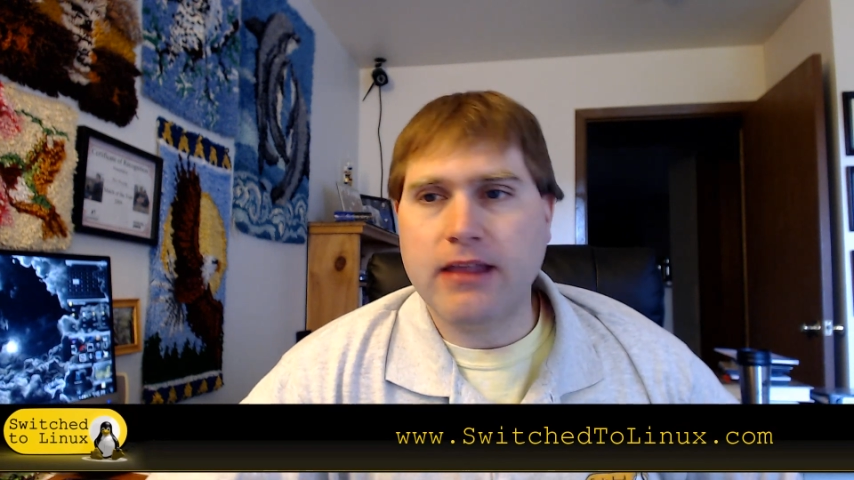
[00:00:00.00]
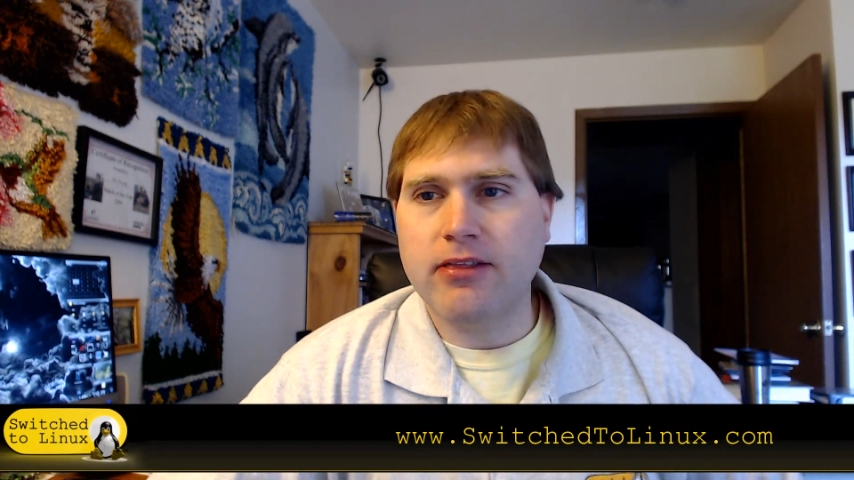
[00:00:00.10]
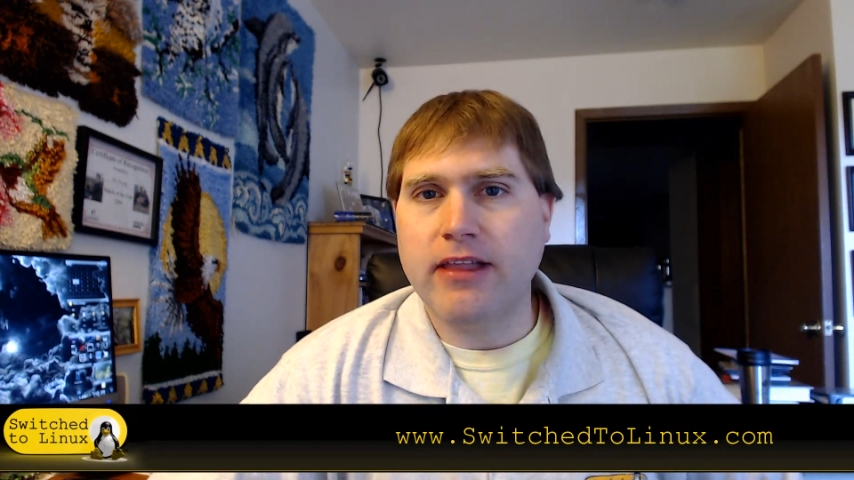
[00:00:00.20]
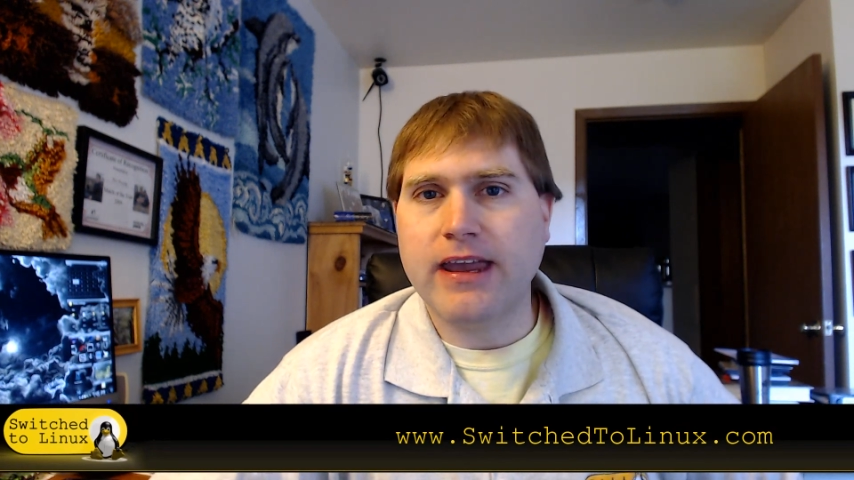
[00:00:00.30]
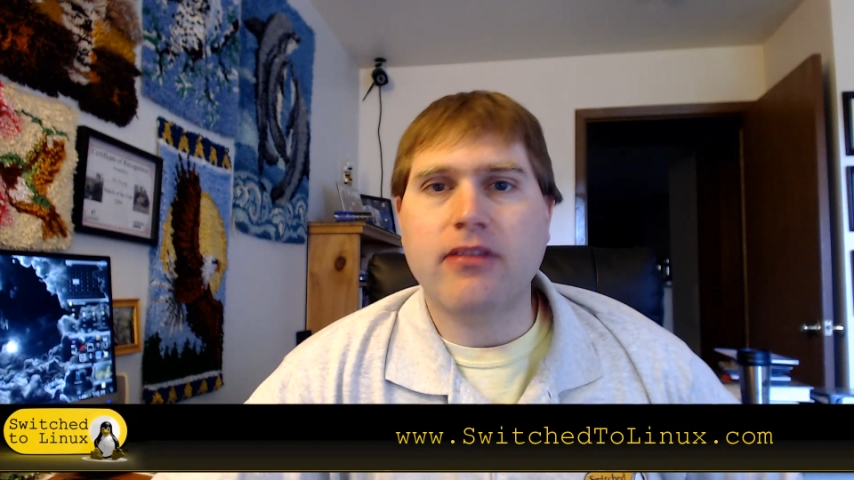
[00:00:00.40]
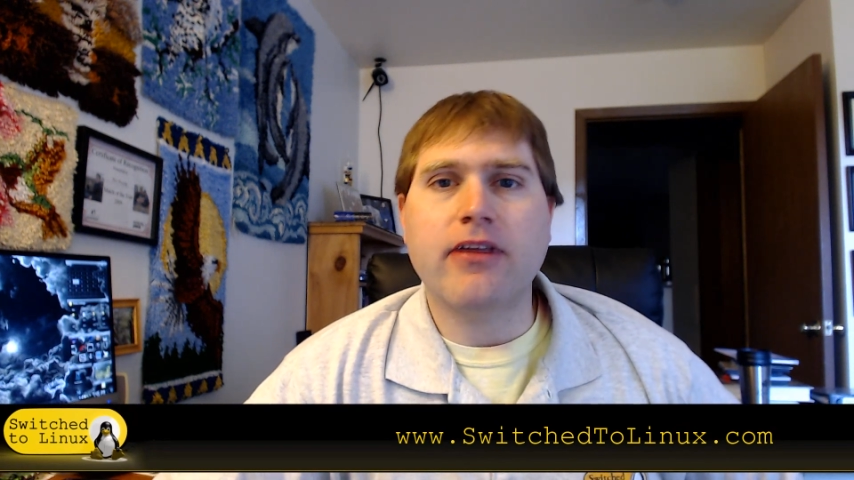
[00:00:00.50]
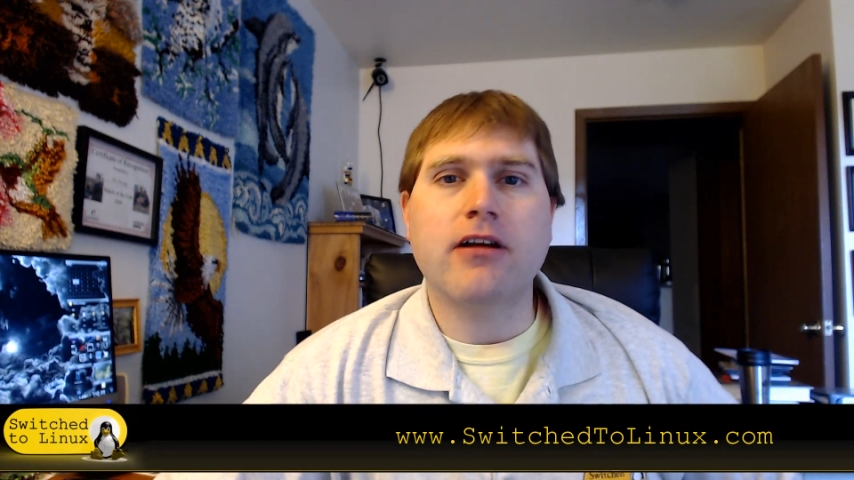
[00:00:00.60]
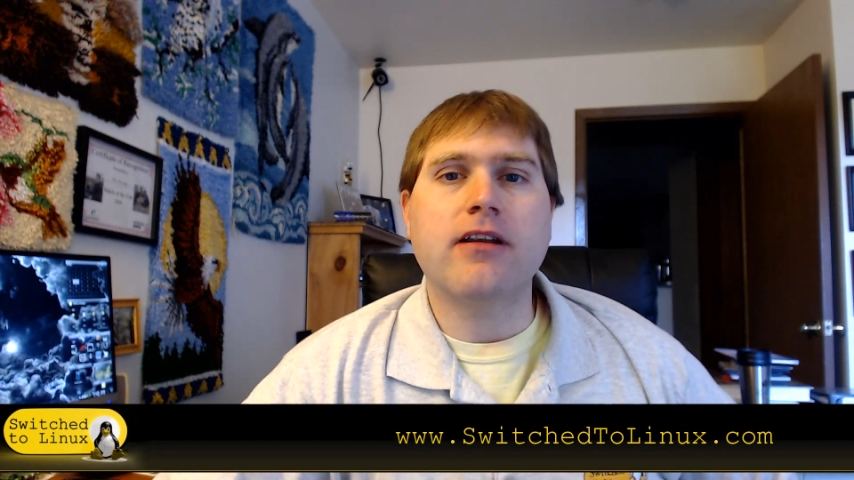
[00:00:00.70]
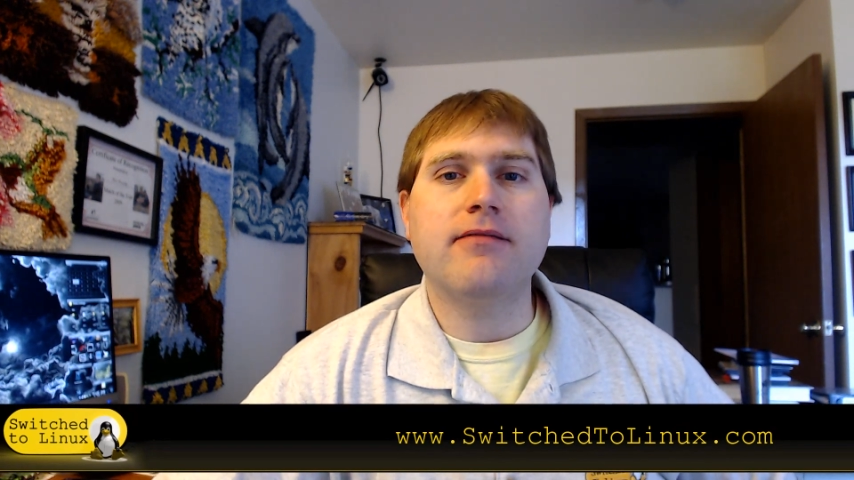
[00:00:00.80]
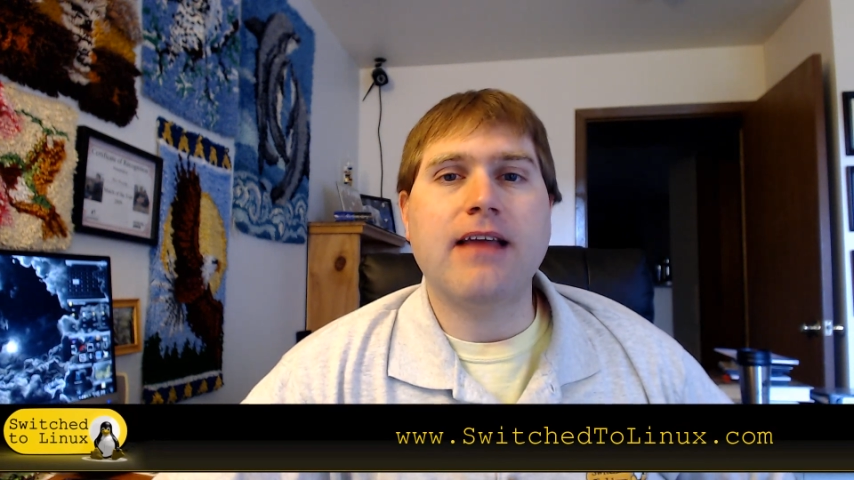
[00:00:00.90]
and link it
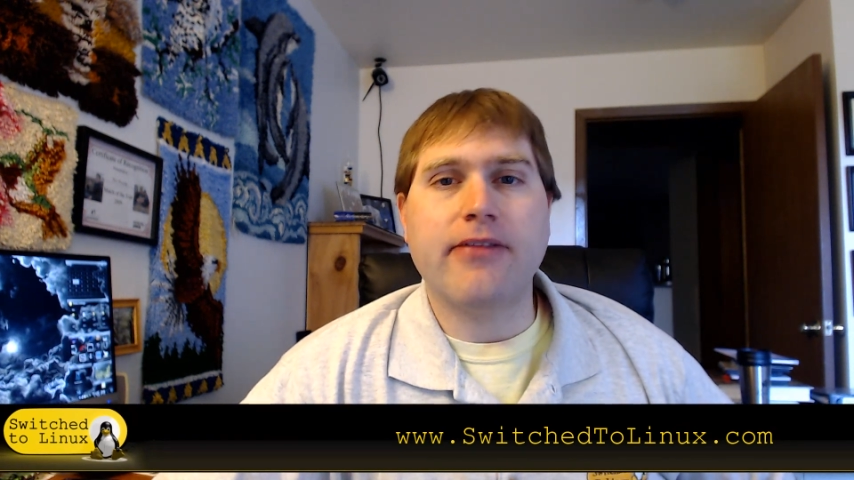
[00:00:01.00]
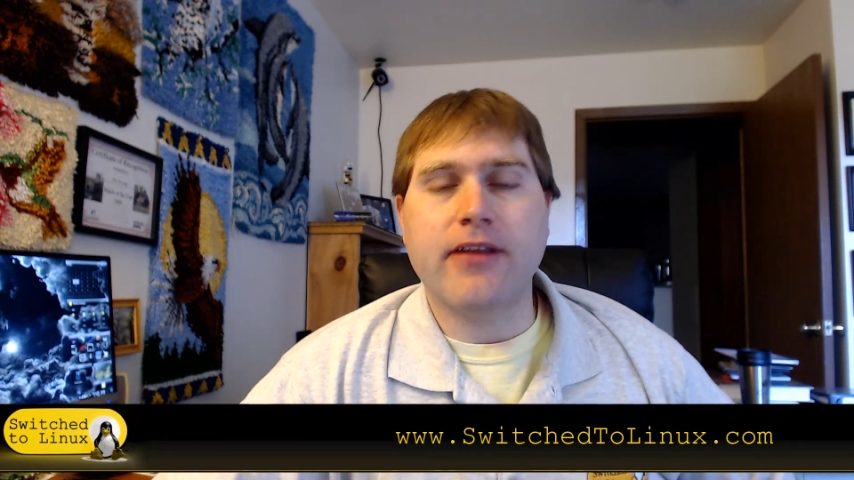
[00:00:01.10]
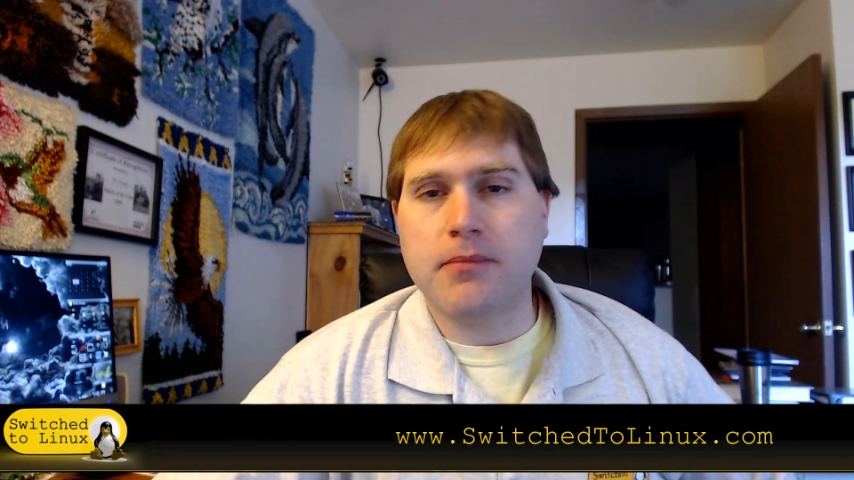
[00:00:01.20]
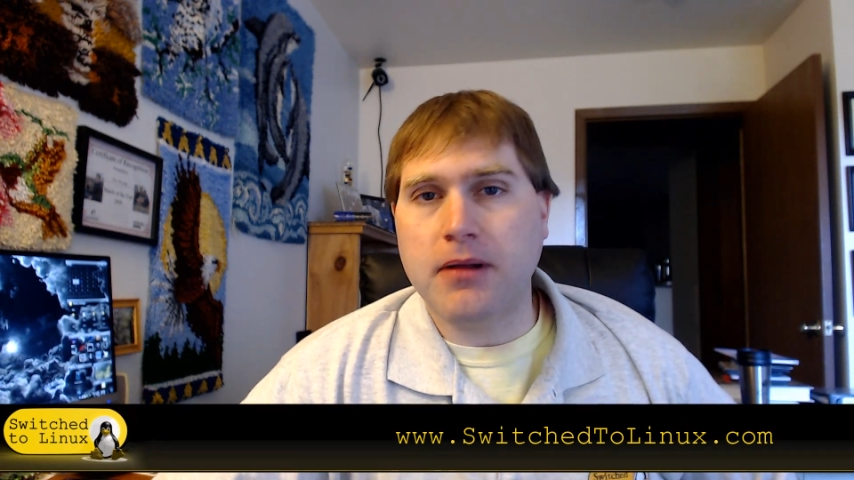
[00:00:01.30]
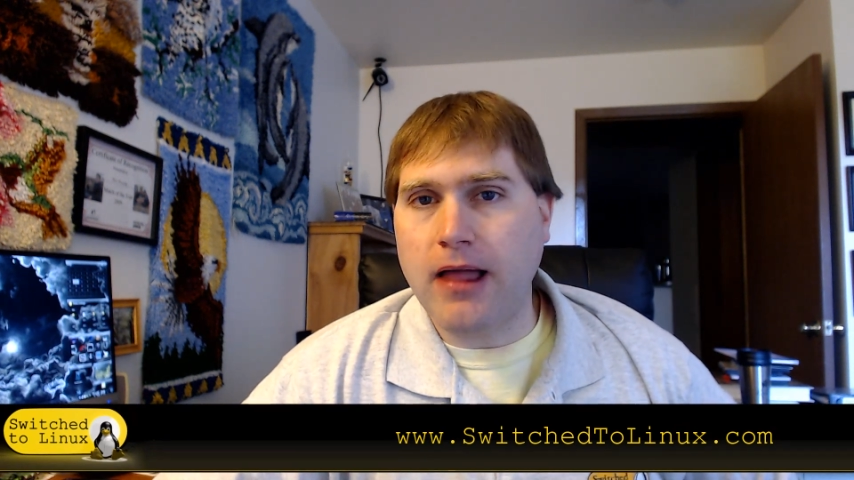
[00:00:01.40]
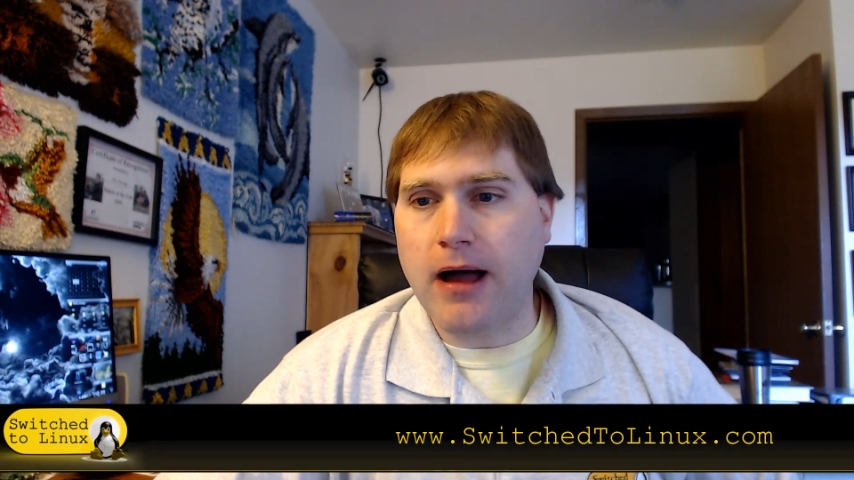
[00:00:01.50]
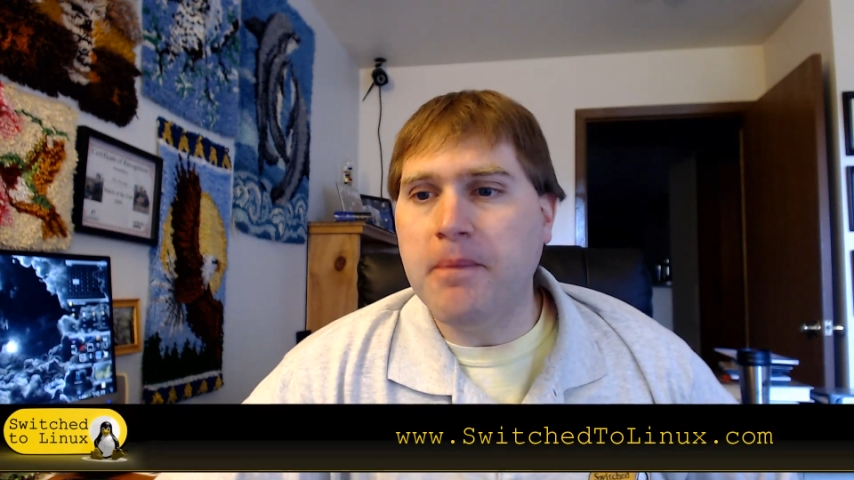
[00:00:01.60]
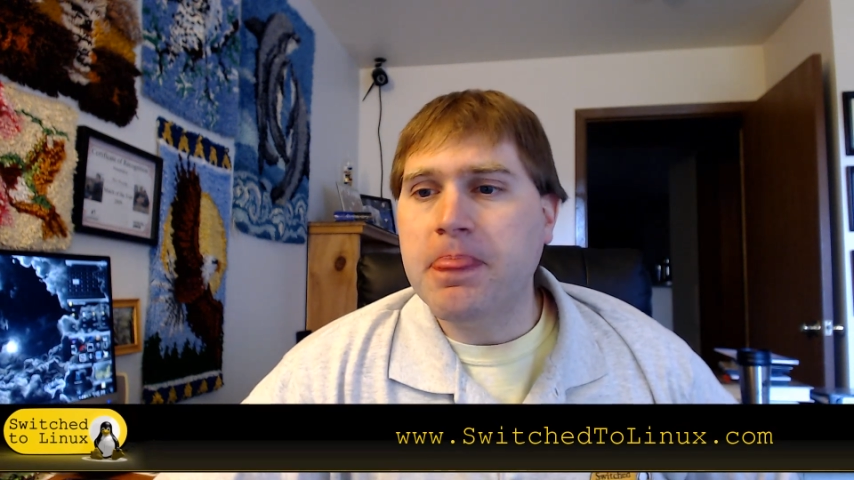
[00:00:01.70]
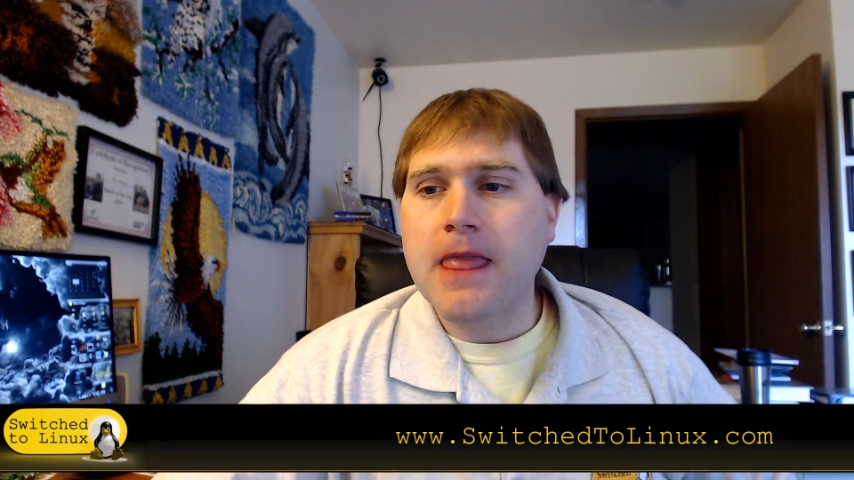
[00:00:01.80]
there down there below.